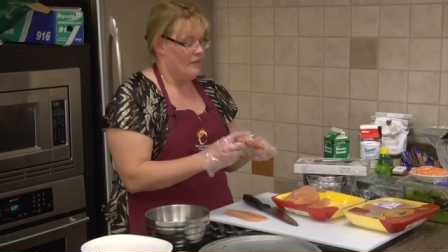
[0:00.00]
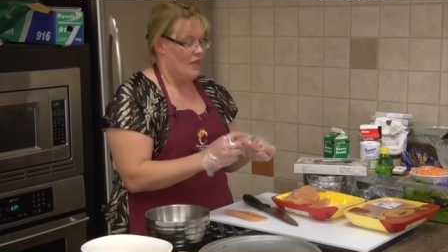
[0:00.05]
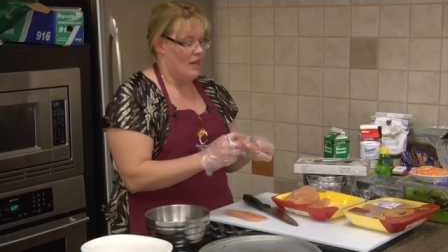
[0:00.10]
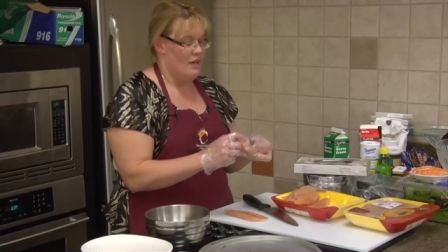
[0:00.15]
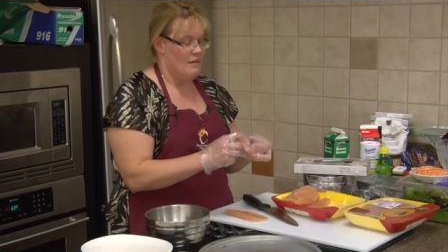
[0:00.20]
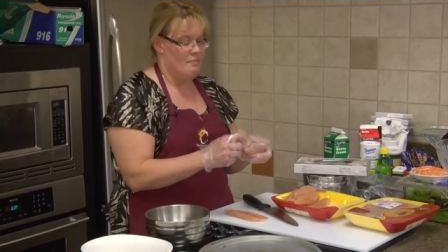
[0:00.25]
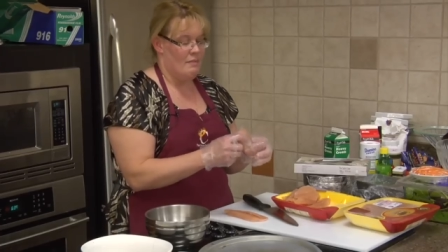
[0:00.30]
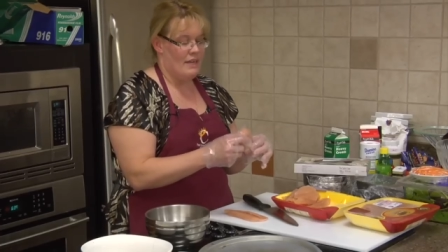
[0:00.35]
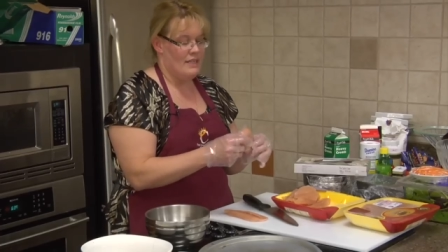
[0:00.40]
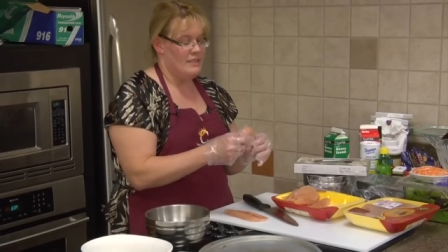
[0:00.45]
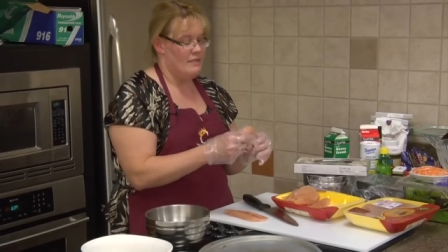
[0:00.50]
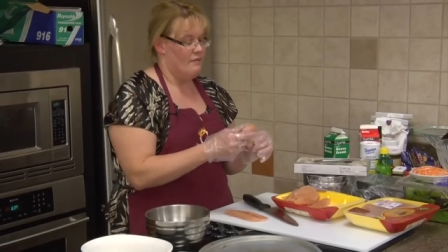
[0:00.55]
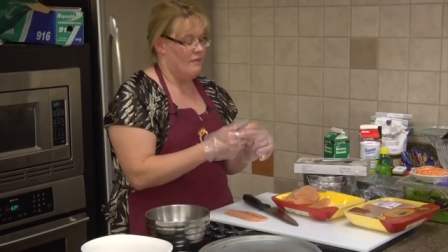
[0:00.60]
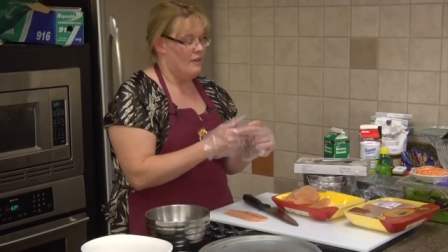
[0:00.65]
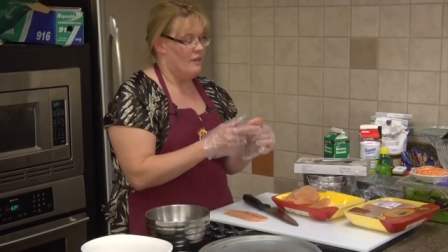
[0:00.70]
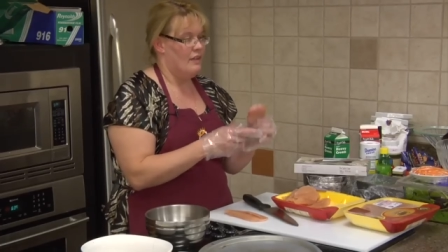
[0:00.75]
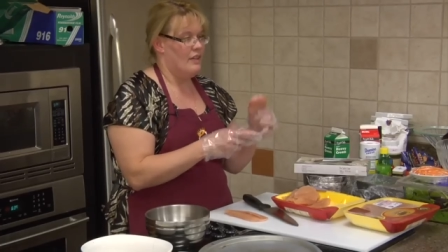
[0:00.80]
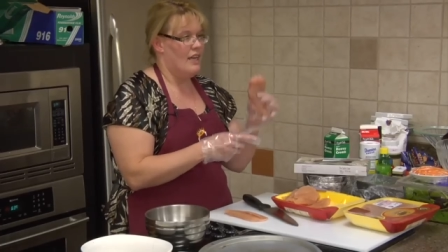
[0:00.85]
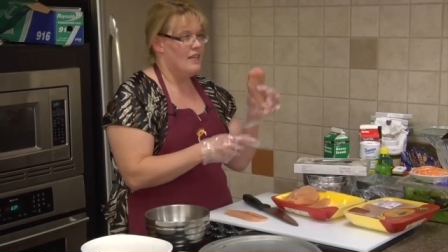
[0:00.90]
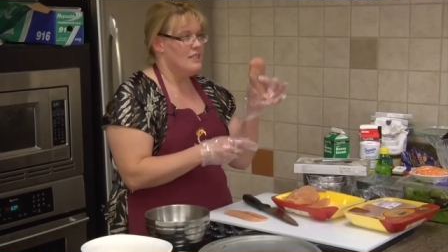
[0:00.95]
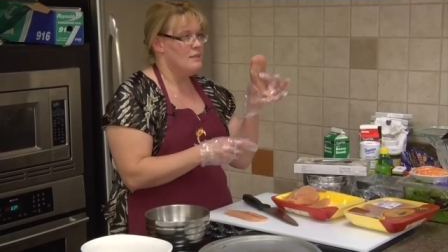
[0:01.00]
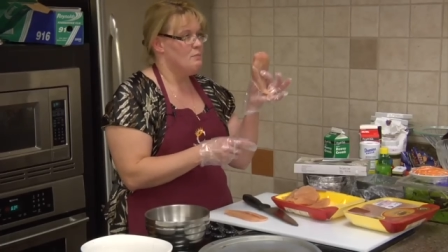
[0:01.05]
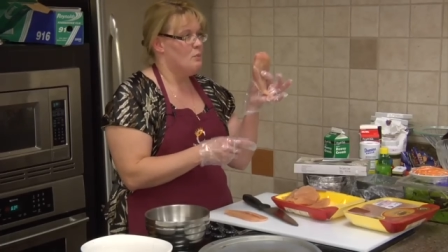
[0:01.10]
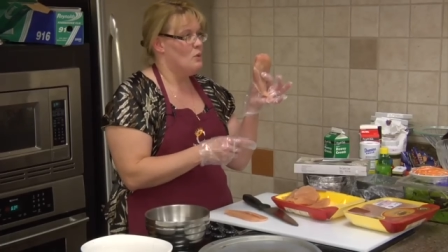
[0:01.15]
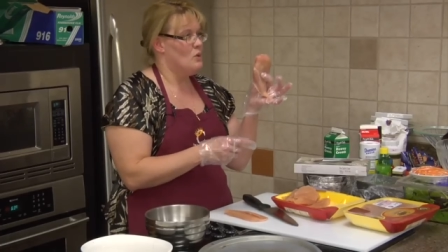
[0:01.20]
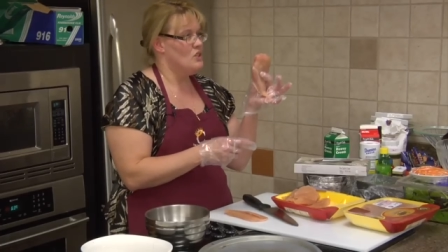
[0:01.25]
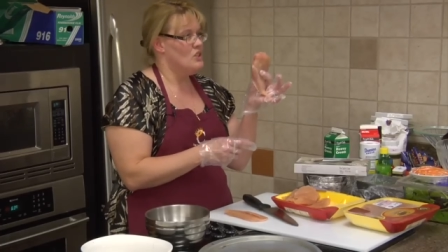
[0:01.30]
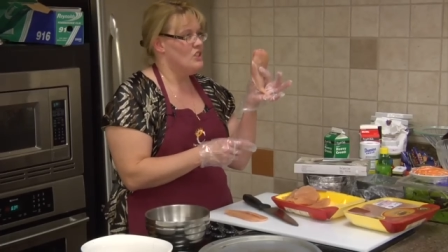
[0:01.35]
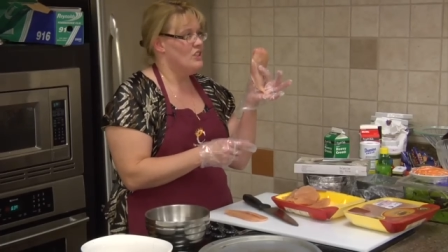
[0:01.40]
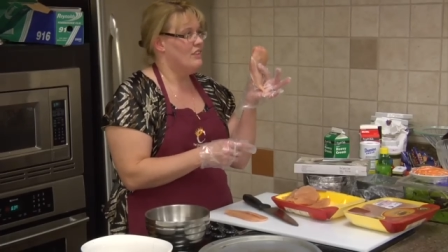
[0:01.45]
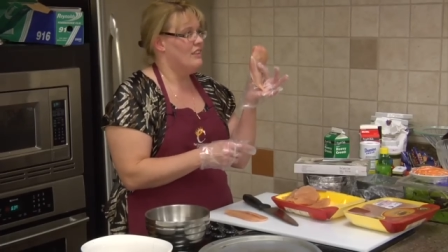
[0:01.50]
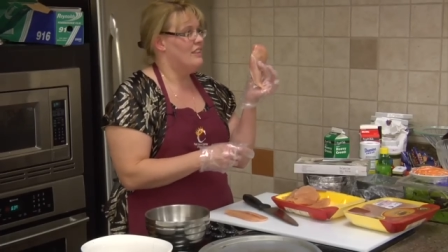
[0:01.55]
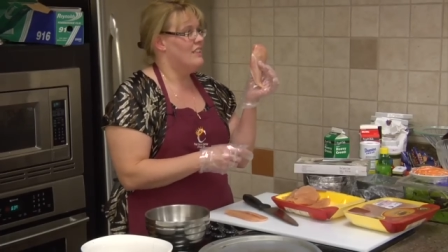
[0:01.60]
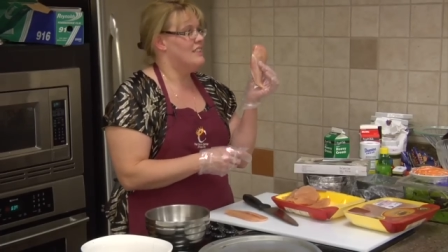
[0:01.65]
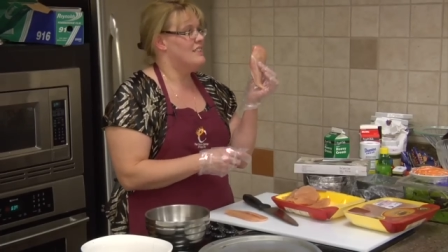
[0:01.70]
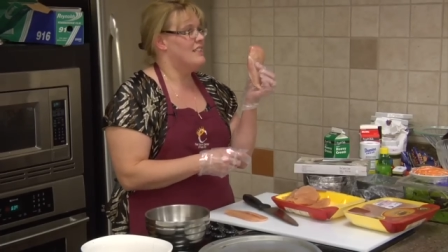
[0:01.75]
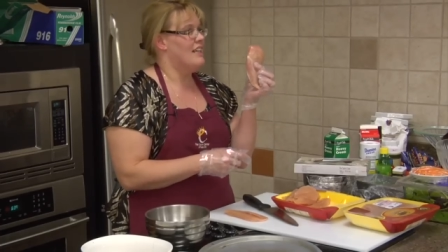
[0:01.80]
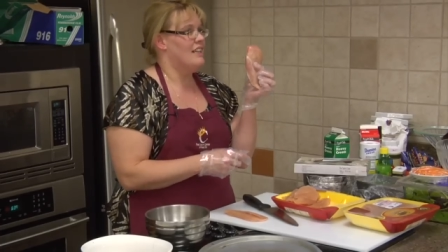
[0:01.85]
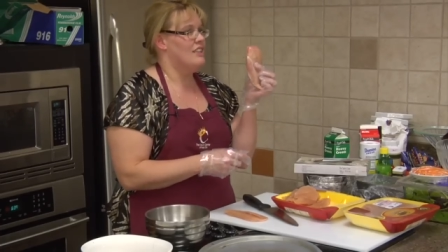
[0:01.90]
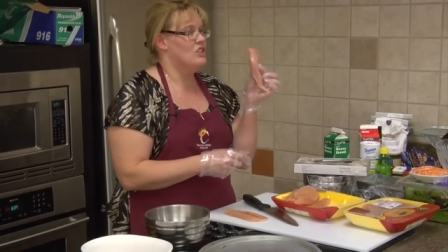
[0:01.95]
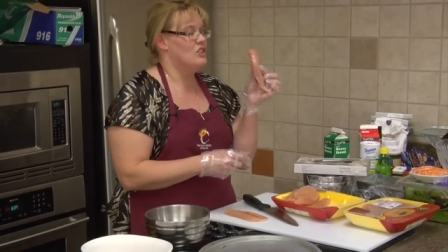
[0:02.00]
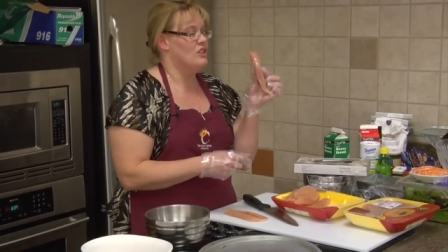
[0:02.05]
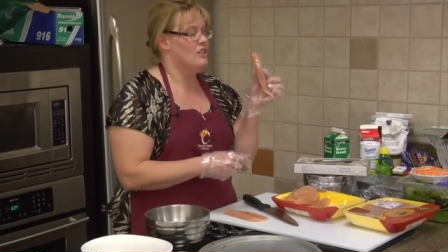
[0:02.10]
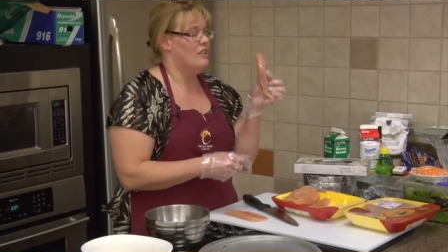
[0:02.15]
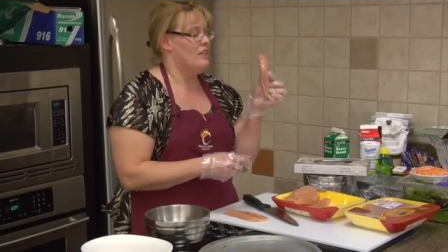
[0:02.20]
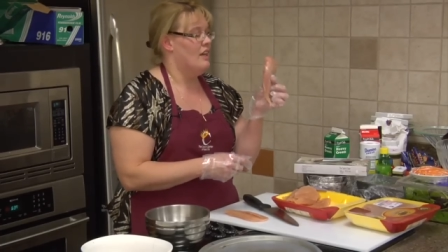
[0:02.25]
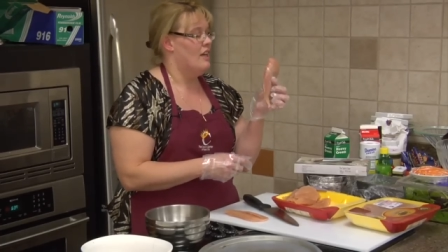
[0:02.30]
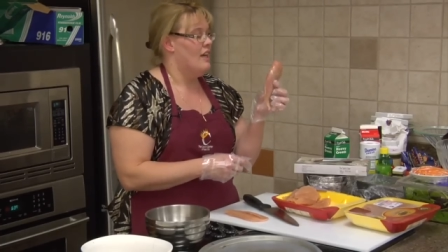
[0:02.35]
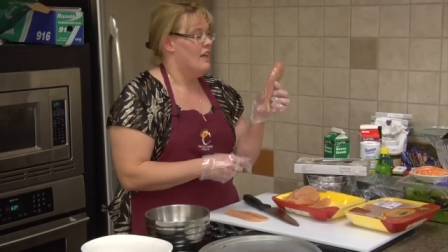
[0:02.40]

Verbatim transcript: It makes a very nice portion, and it's actually,